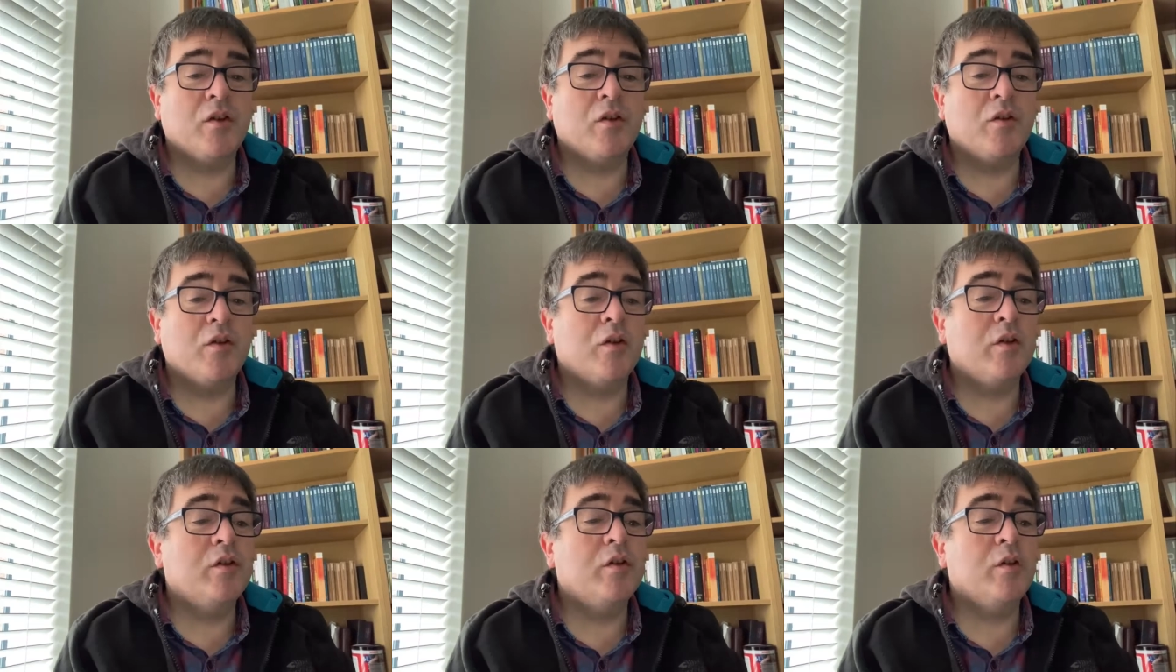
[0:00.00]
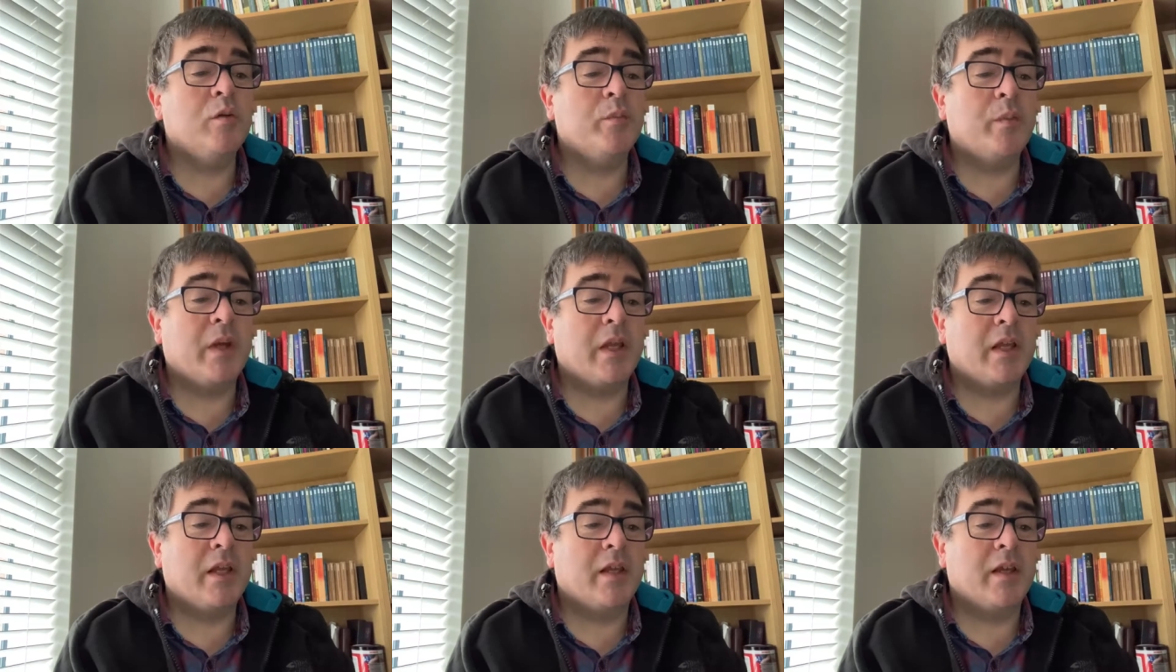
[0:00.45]
you know
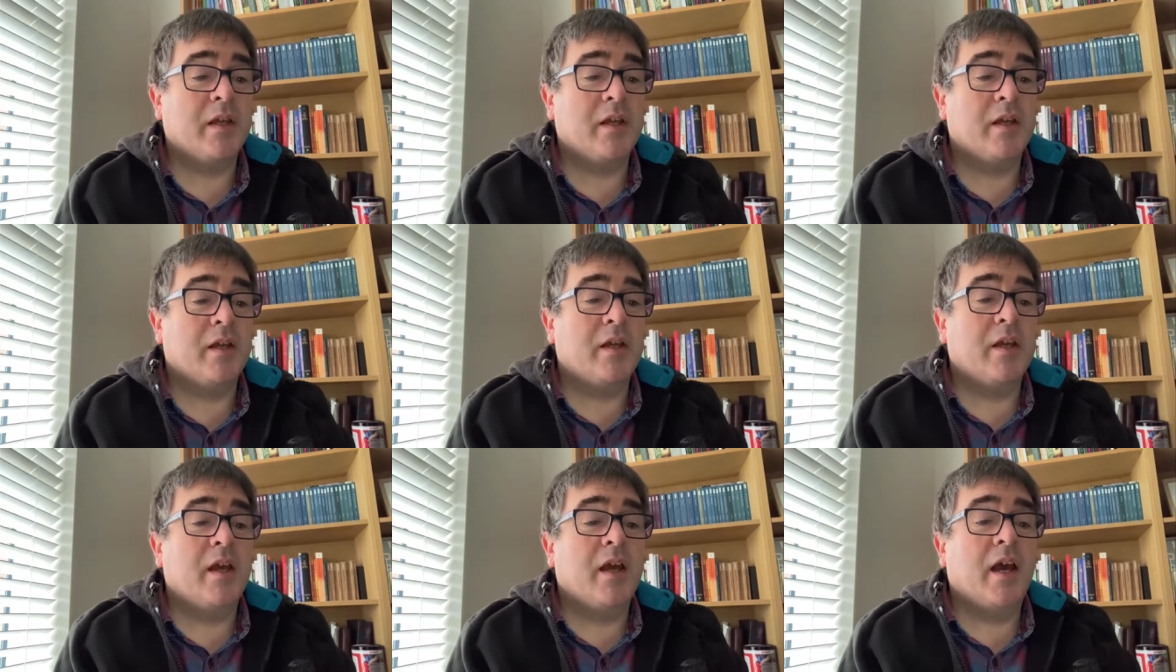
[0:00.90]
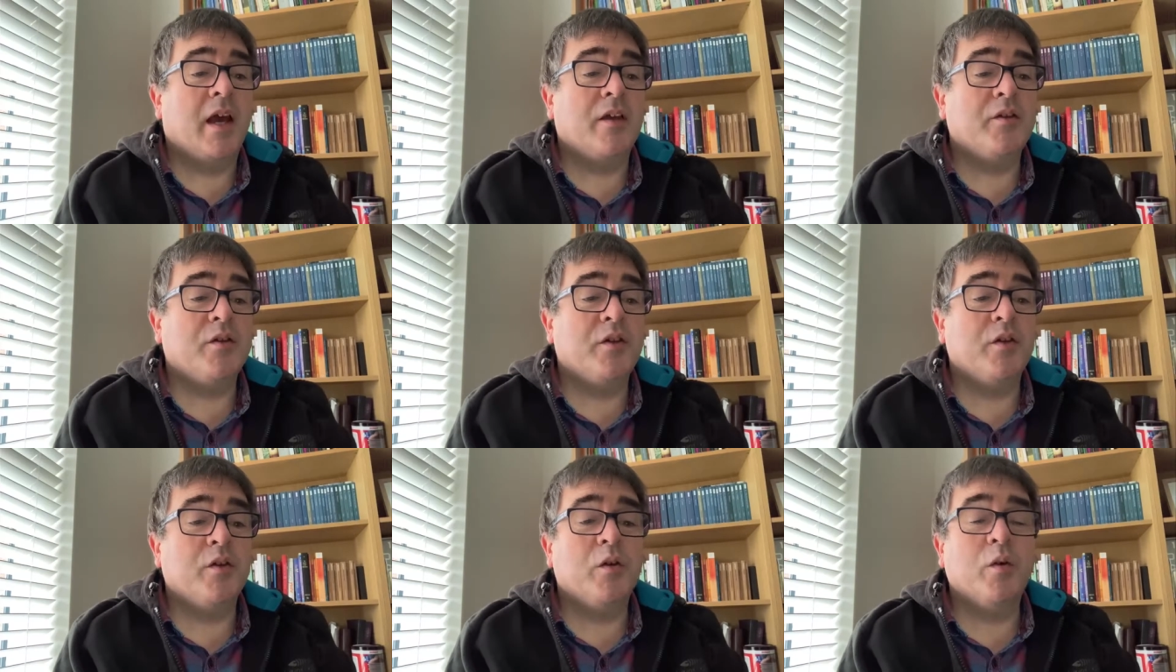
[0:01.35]
me, and
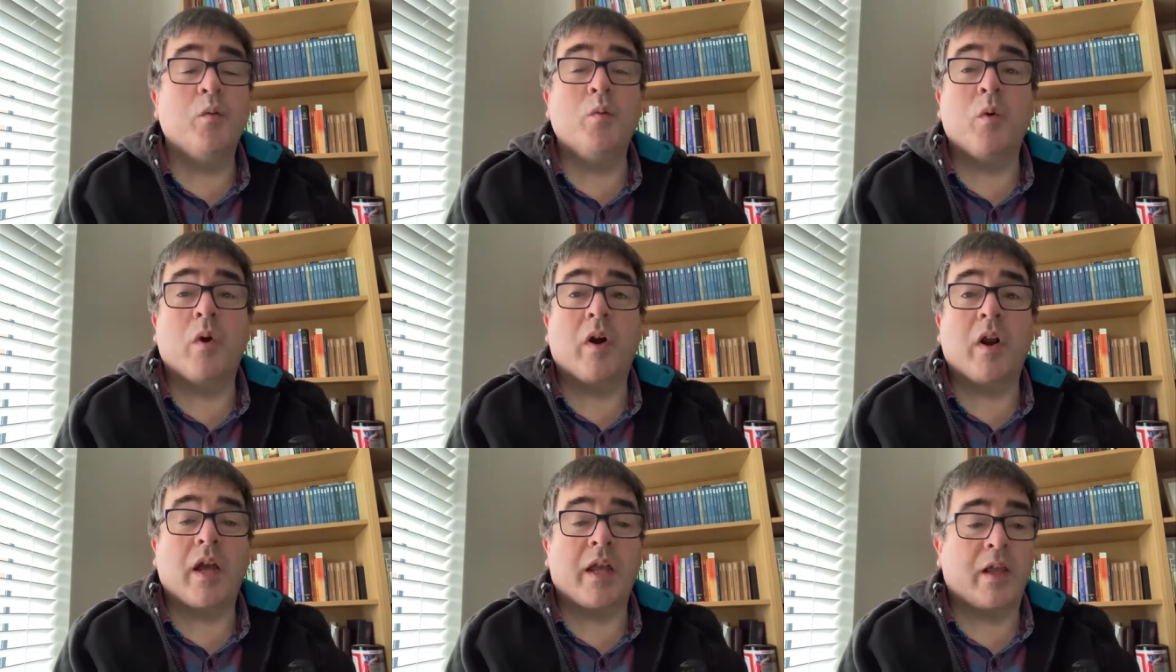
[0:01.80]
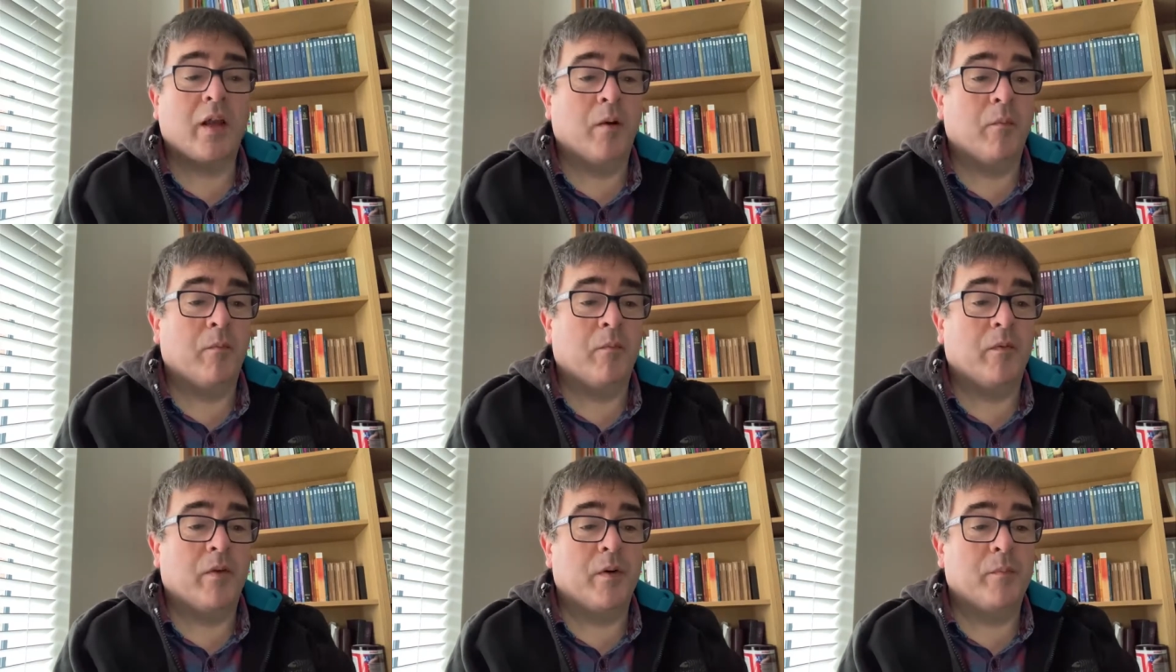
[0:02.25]
you know where I
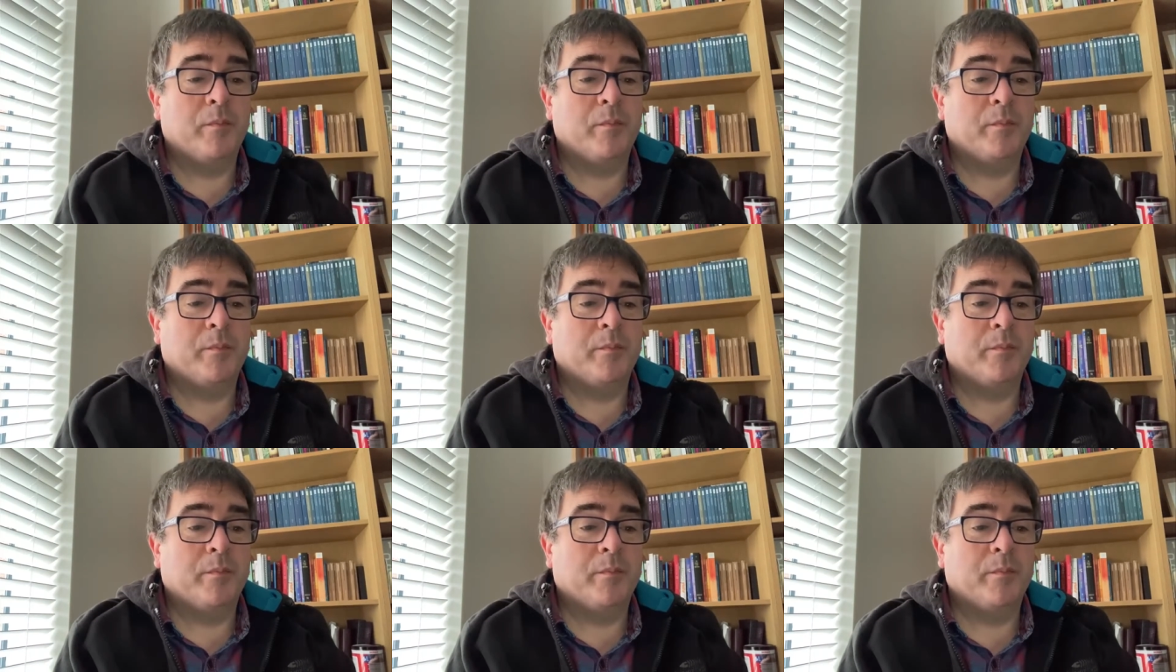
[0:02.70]
come from.